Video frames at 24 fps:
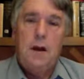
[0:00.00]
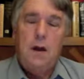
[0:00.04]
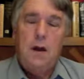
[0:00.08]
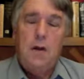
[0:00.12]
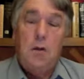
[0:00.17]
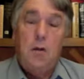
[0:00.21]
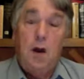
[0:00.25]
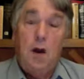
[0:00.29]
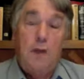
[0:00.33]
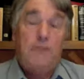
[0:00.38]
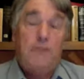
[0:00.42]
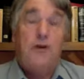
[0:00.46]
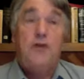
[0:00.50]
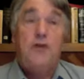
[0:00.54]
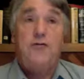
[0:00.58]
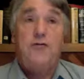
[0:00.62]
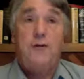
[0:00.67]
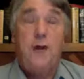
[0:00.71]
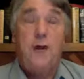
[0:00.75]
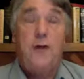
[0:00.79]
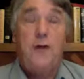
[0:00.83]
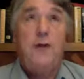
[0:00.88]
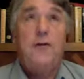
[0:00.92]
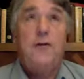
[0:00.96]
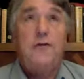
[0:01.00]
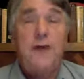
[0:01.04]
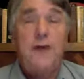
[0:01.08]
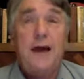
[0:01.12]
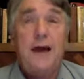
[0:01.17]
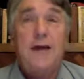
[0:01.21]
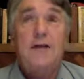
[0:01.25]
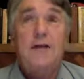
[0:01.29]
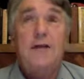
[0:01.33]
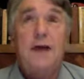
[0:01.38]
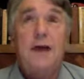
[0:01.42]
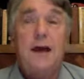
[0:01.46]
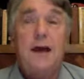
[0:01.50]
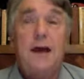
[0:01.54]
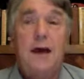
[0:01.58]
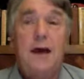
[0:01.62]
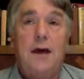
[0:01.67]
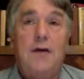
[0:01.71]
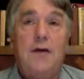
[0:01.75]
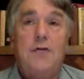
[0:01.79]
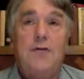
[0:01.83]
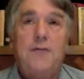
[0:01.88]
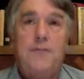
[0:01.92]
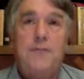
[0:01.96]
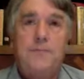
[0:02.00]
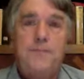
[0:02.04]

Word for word: Well, first of all, the second thing is